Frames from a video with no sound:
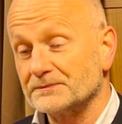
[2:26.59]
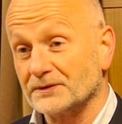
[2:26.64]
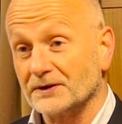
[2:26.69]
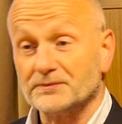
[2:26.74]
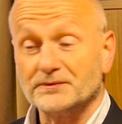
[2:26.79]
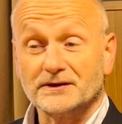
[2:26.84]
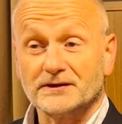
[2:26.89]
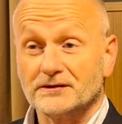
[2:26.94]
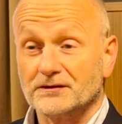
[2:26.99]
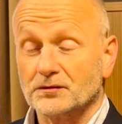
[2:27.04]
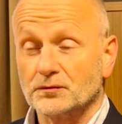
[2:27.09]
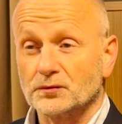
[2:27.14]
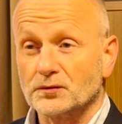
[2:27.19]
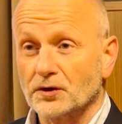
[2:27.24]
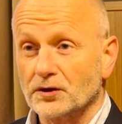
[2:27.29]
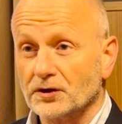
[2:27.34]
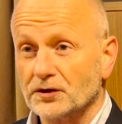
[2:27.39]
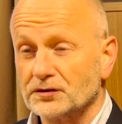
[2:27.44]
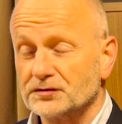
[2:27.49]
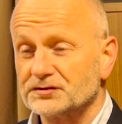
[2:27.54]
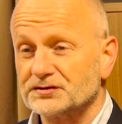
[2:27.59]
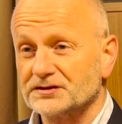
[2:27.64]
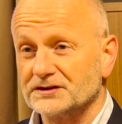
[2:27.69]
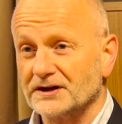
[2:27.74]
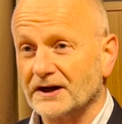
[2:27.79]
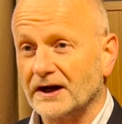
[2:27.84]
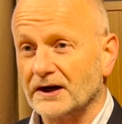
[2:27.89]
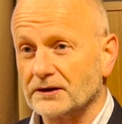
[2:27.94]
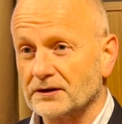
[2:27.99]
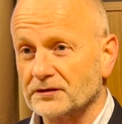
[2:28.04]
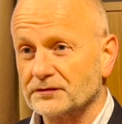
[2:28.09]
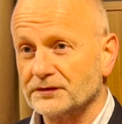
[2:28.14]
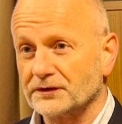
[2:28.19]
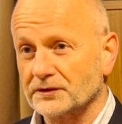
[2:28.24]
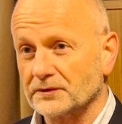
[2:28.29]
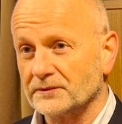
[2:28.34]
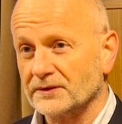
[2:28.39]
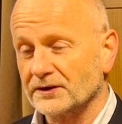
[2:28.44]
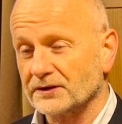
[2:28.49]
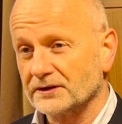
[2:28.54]
probably the worst scenario
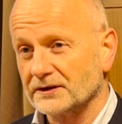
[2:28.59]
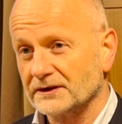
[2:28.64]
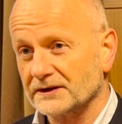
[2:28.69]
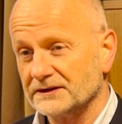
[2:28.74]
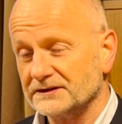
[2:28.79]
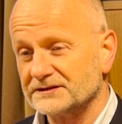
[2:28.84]
for the market,